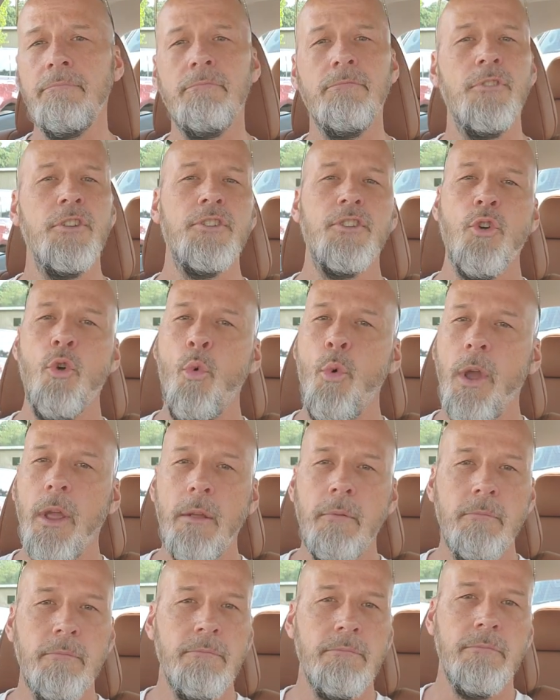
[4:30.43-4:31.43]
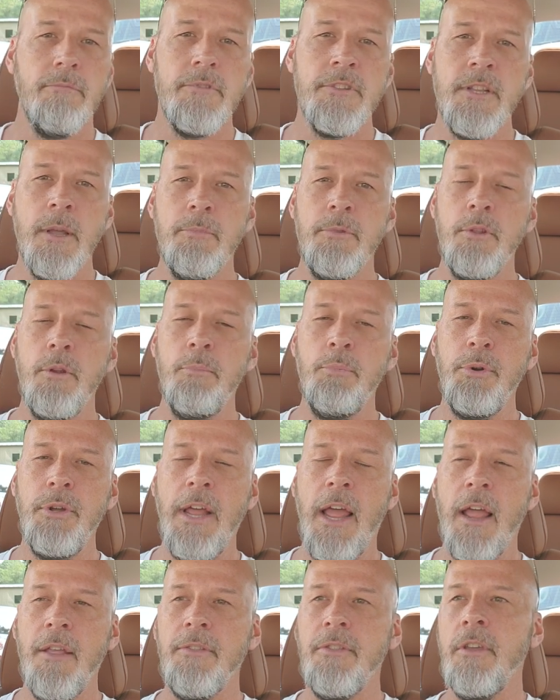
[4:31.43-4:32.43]
just a quick something to put
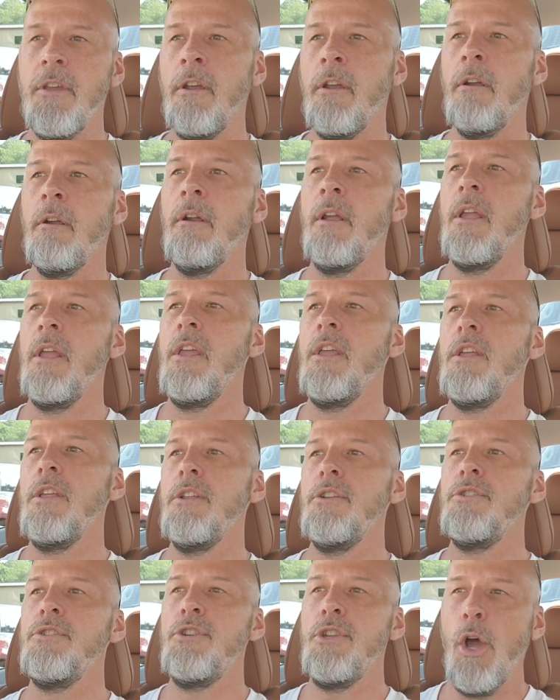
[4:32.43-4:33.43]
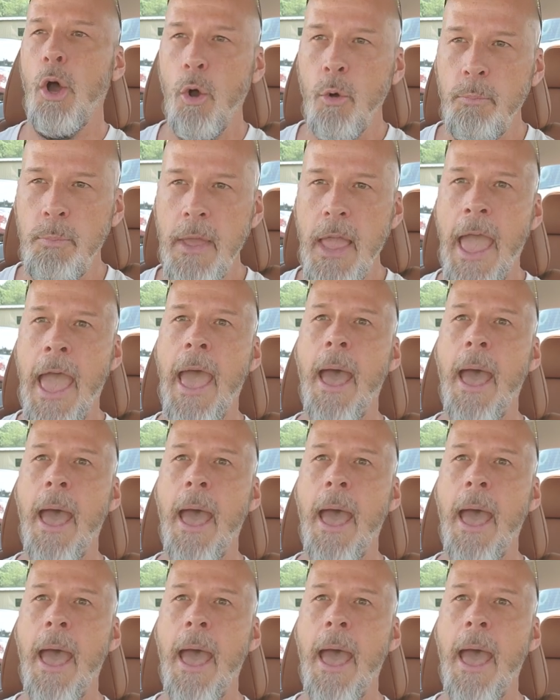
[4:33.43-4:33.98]
out there. Don't be